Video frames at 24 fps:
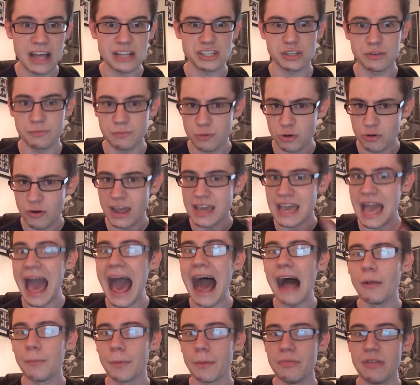That's a great
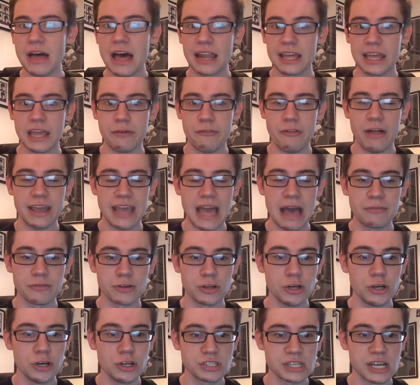album there, like if like you
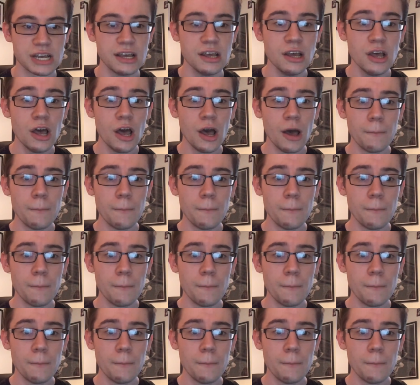haven't heard it.